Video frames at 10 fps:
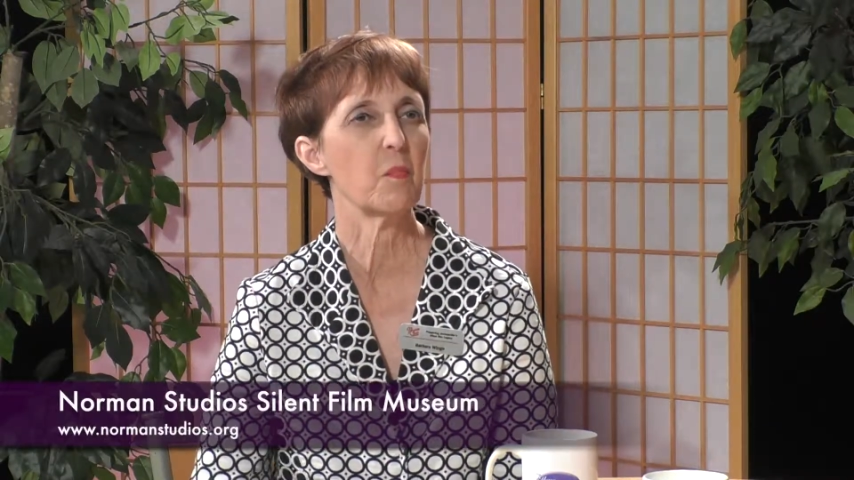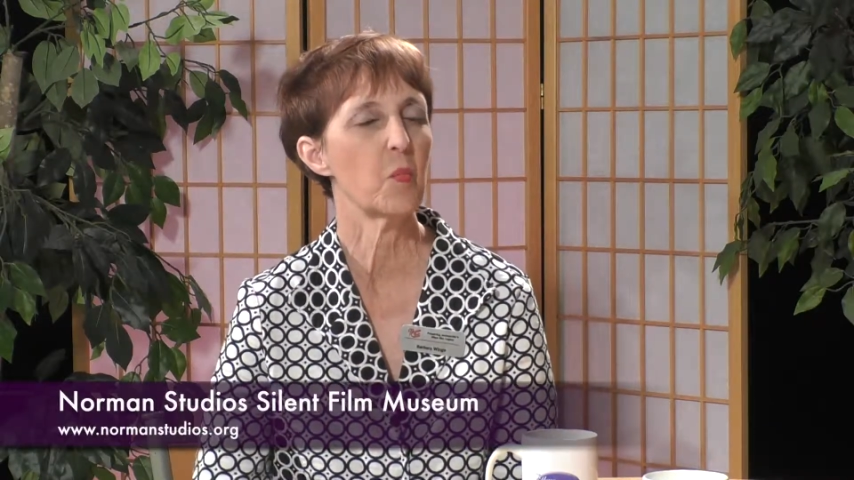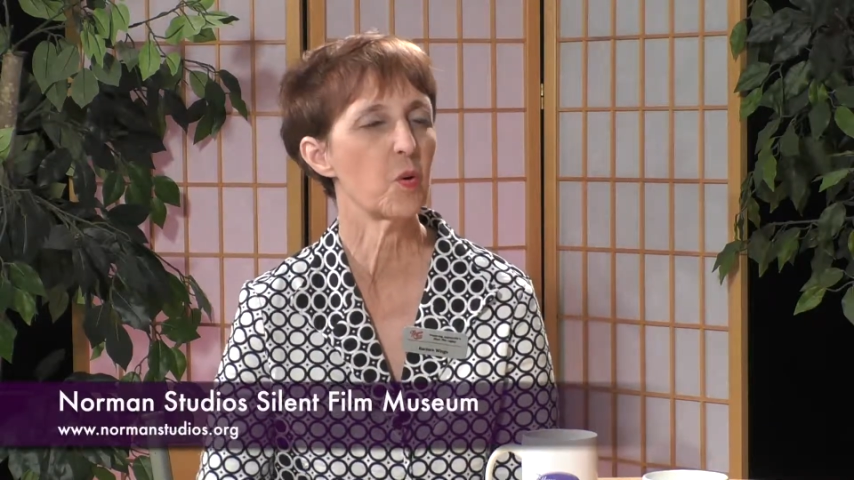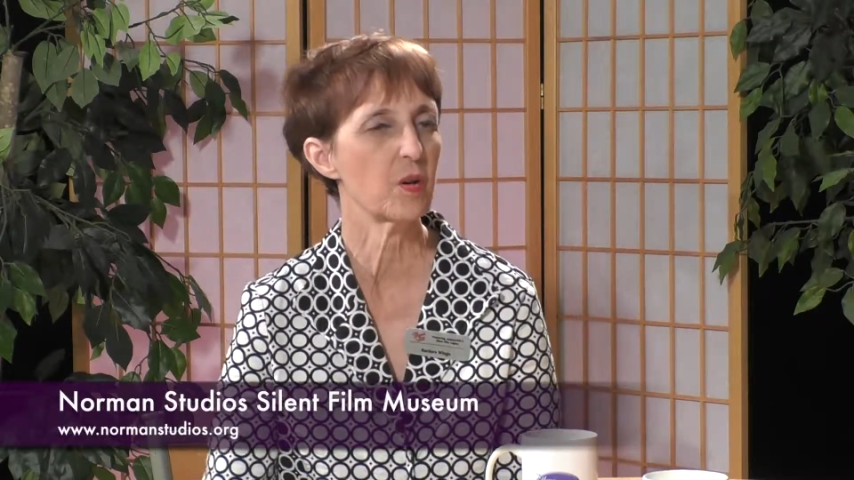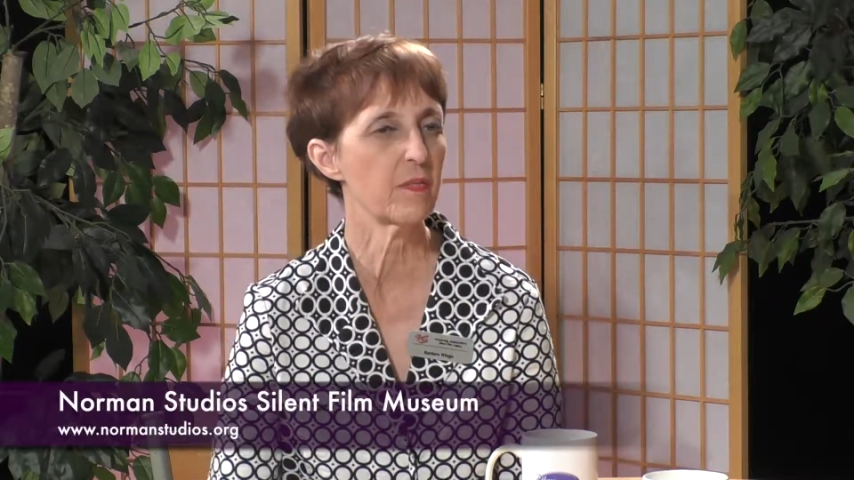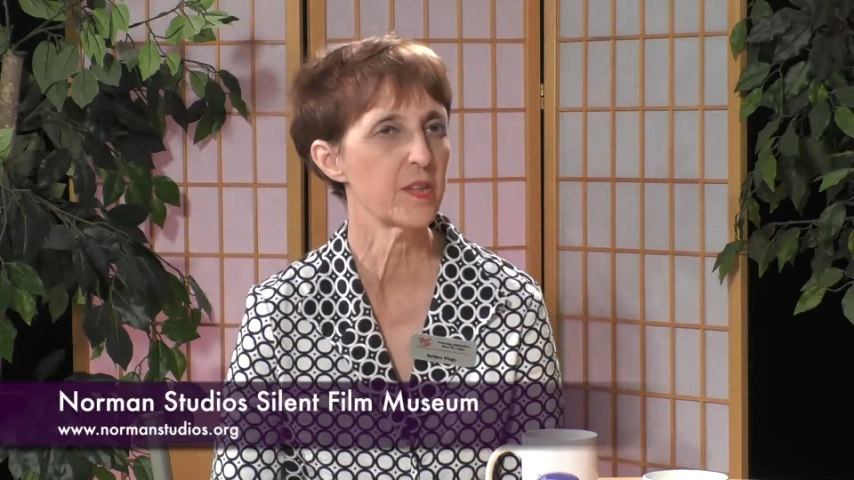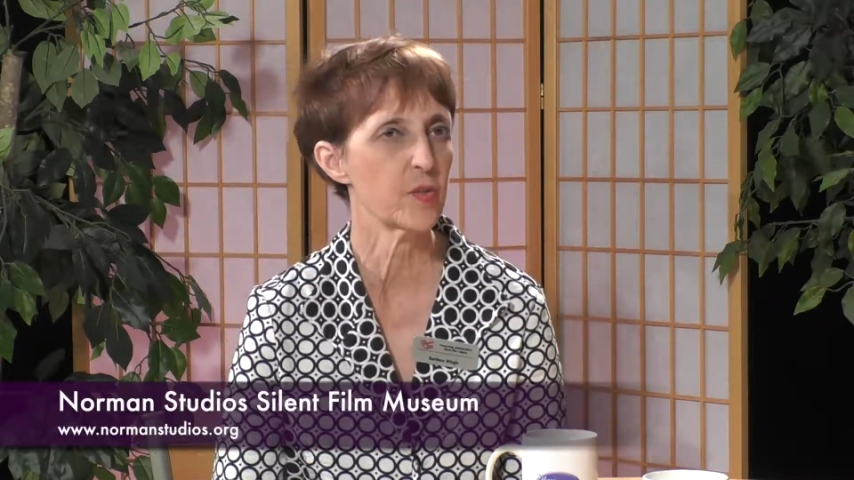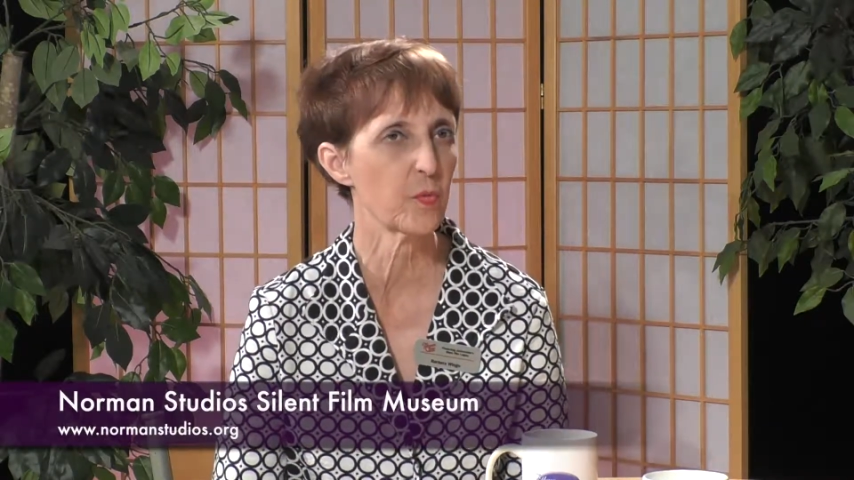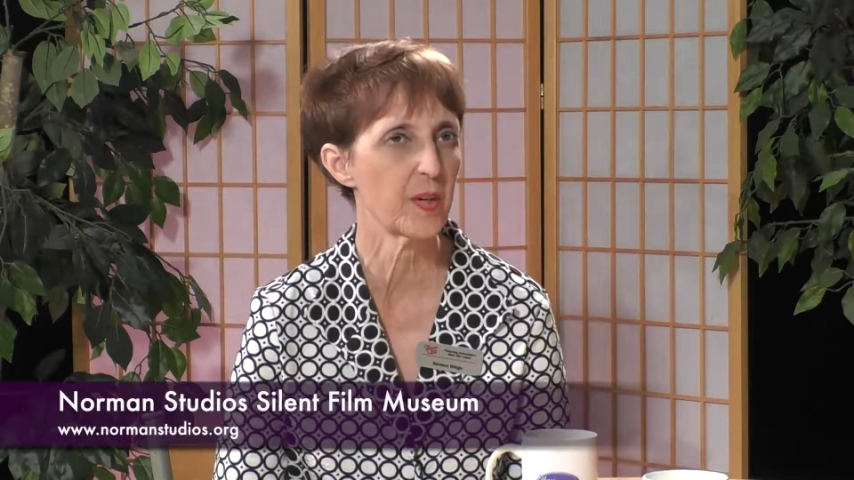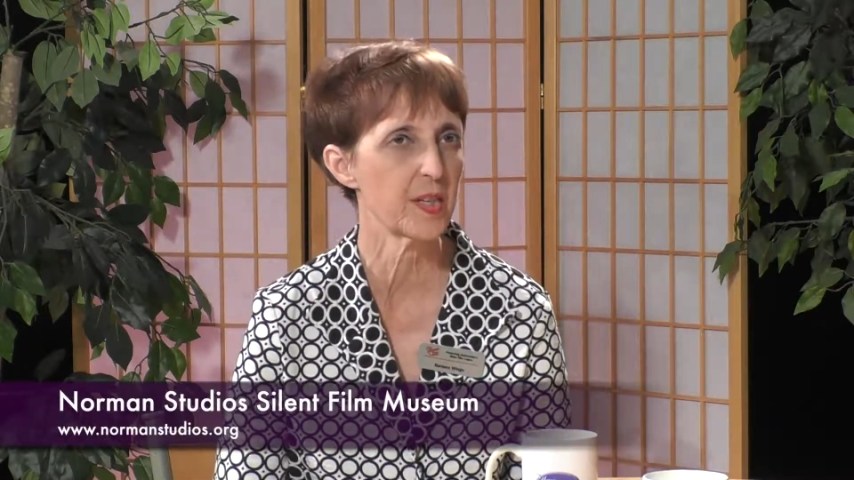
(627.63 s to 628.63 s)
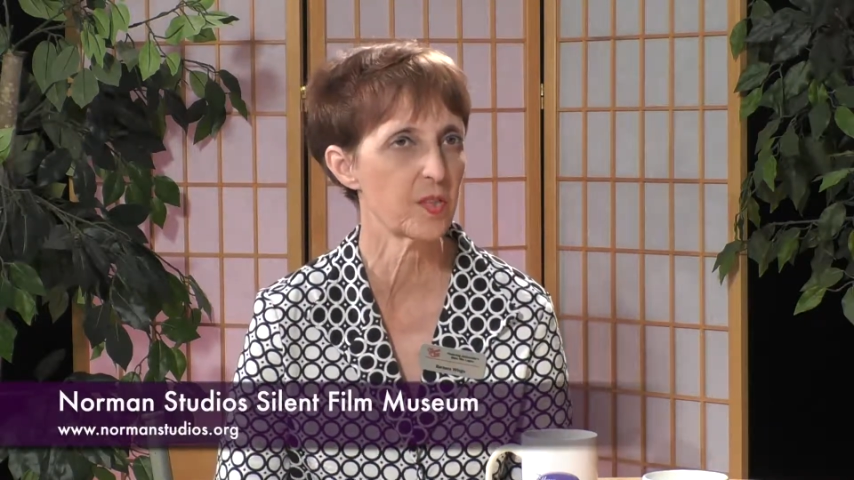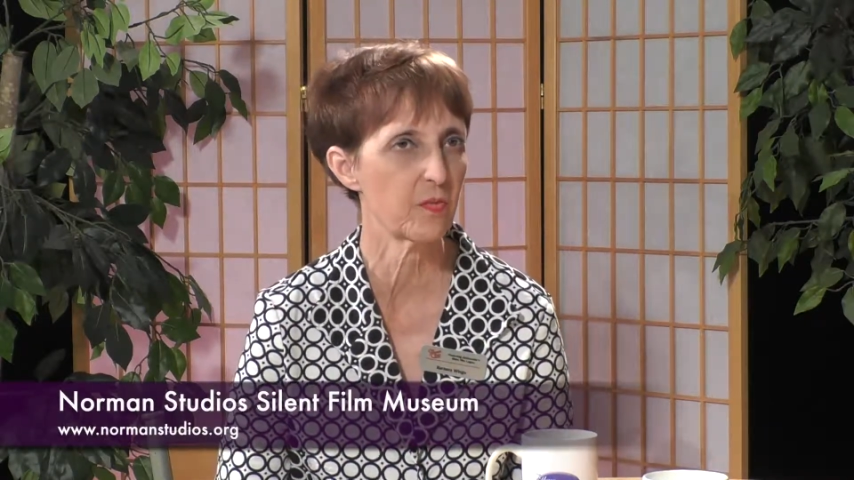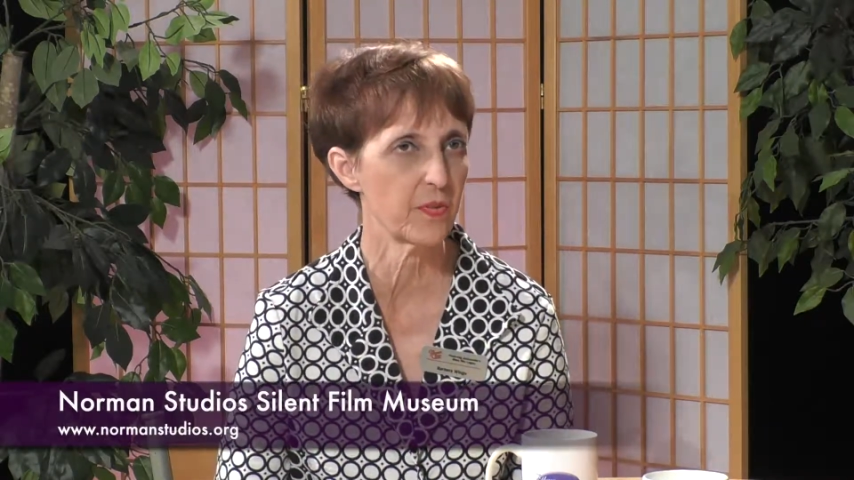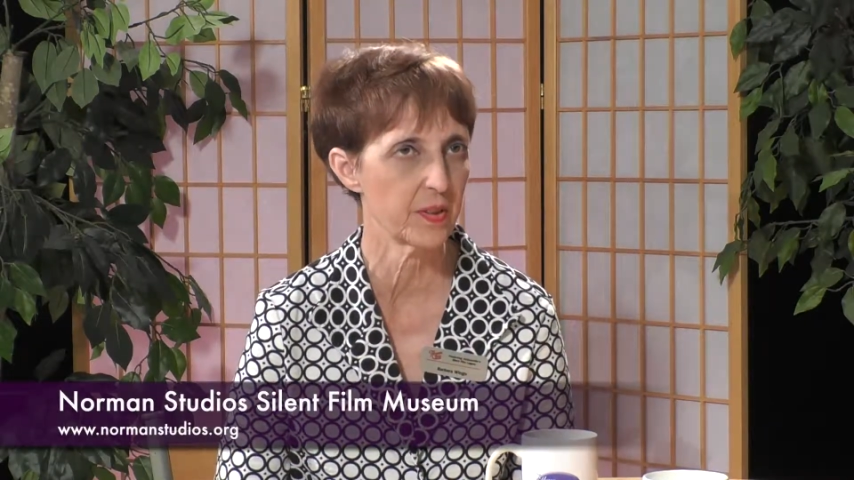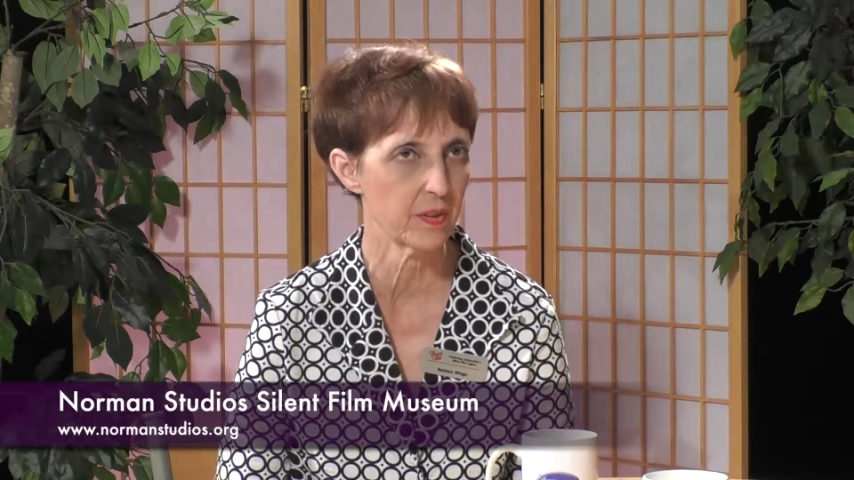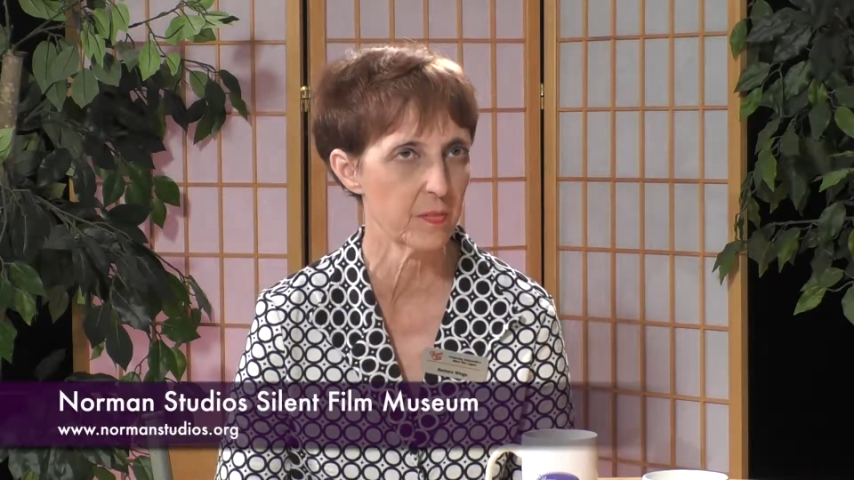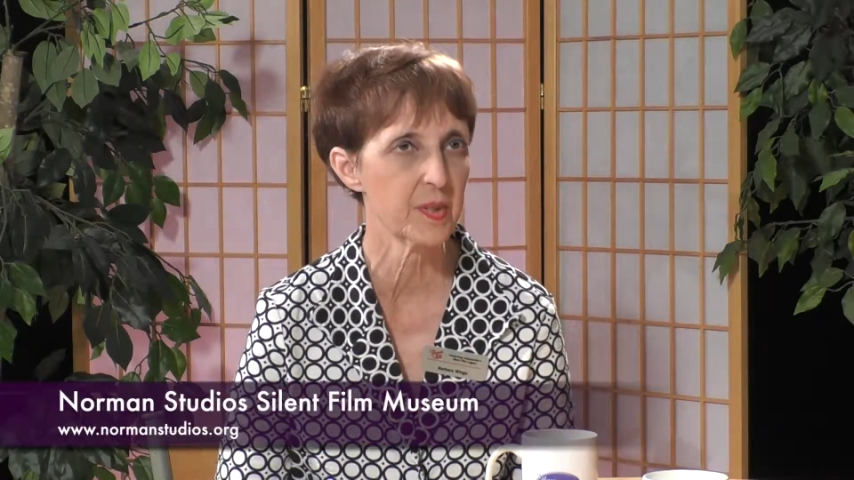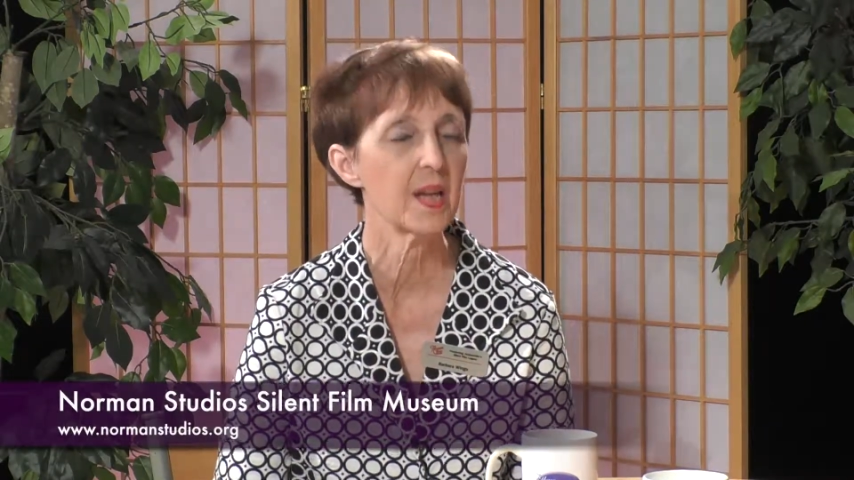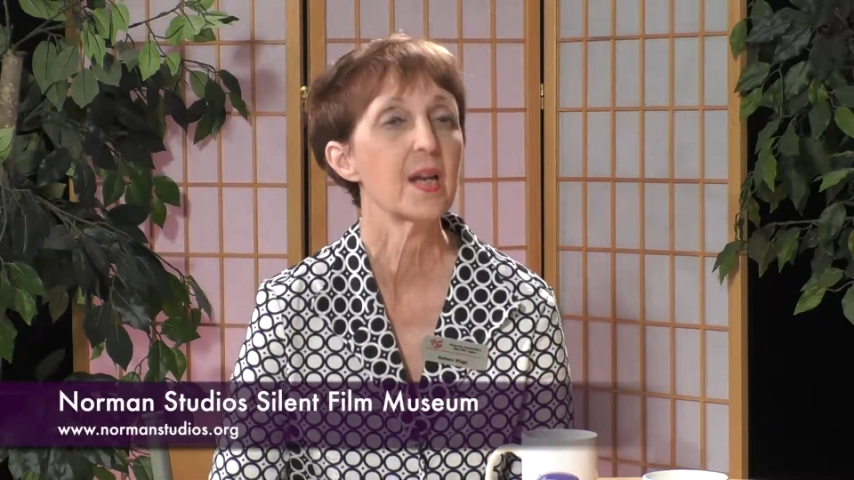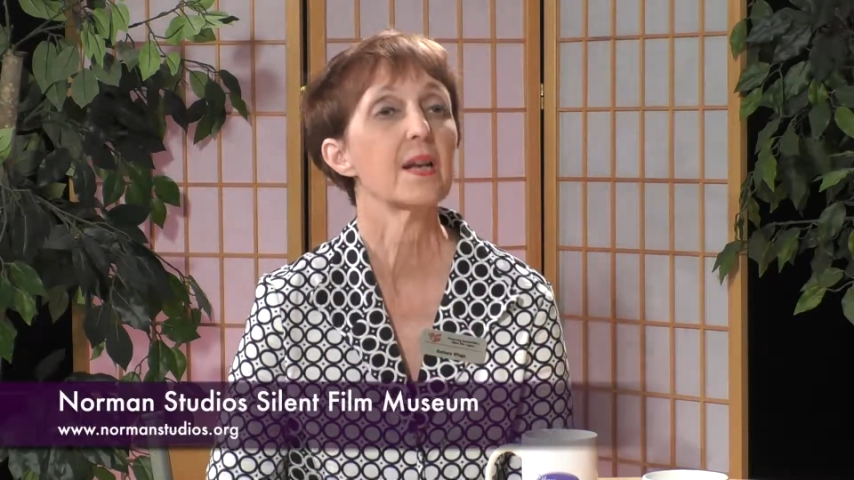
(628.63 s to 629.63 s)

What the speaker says: more of these race films.